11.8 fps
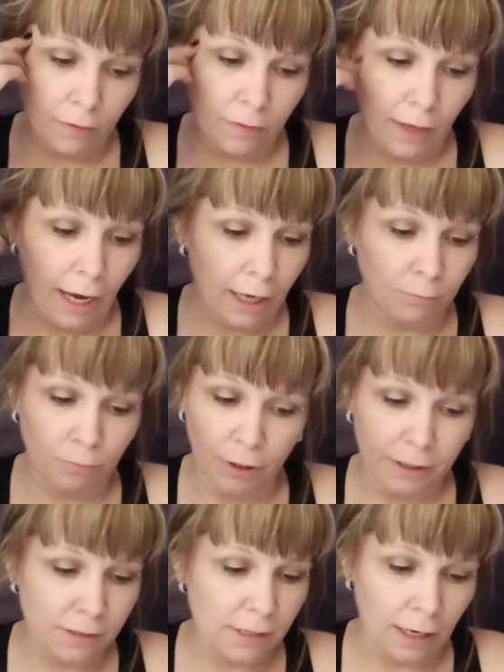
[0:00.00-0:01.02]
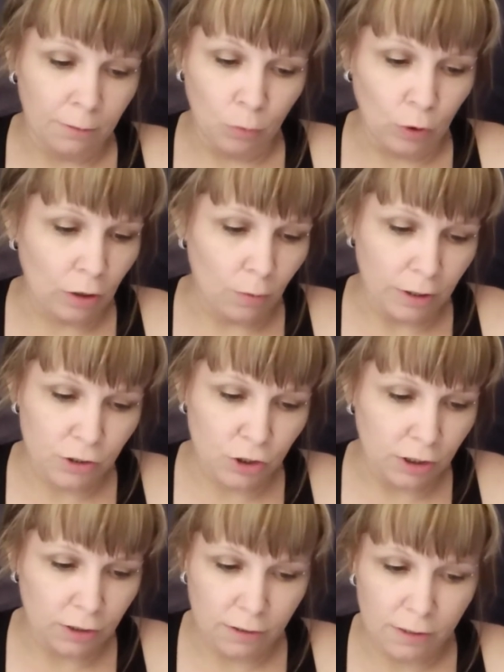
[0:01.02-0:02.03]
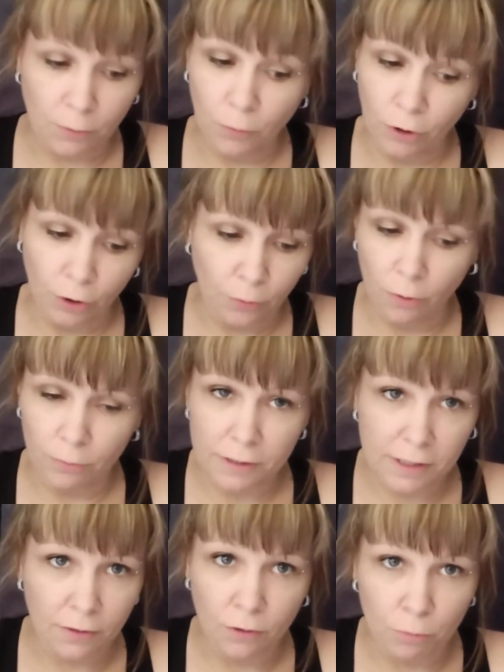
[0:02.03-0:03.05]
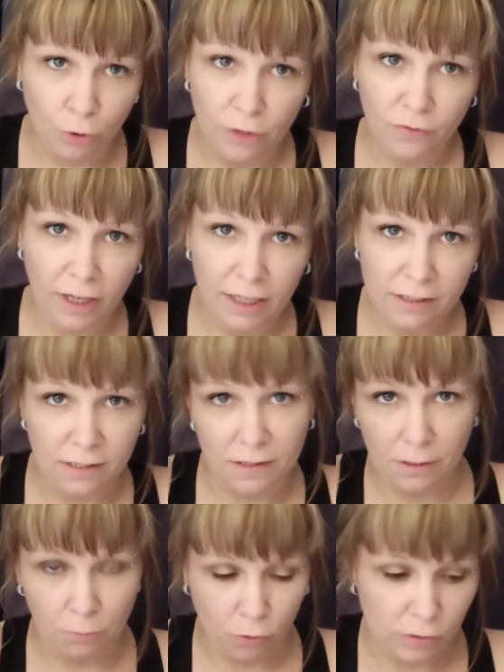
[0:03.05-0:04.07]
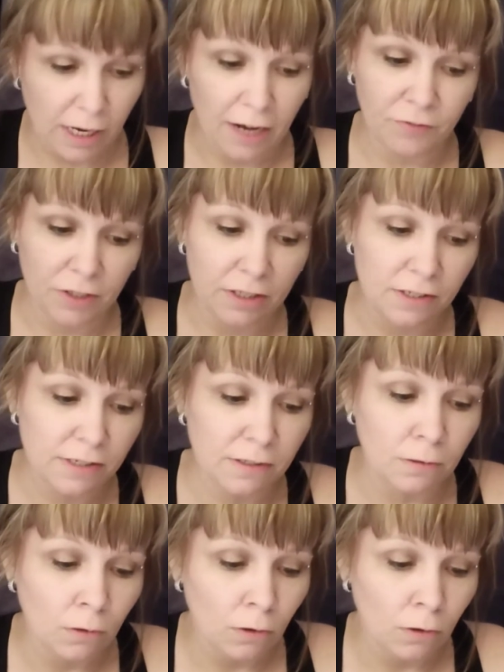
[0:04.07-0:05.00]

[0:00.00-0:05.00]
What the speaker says: that brings on more questions. I wonder what was in the briefcase is the most obvious